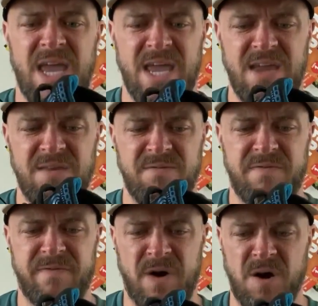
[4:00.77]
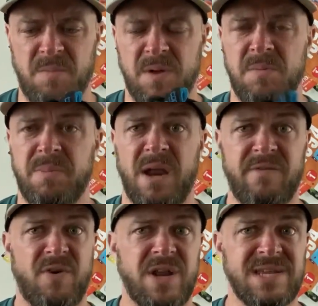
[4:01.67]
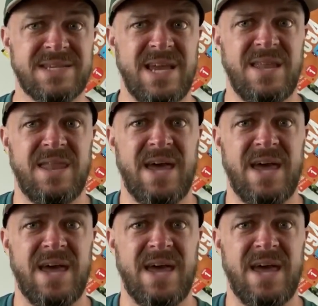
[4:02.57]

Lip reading: and firm, but I've already said